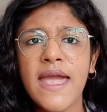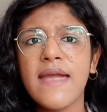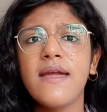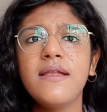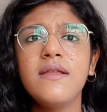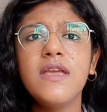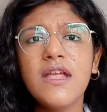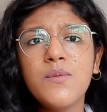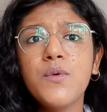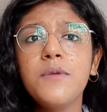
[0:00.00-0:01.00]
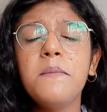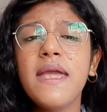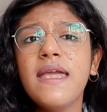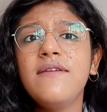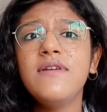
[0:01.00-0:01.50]
and it would
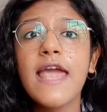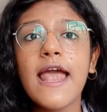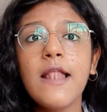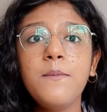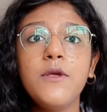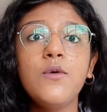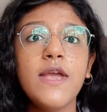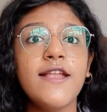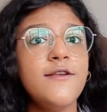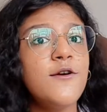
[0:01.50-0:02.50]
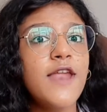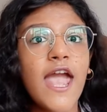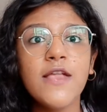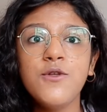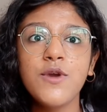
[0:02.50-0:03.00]
may even help you in your
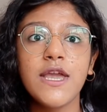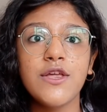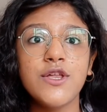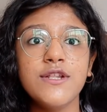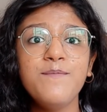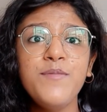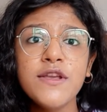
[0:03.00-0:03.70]
education.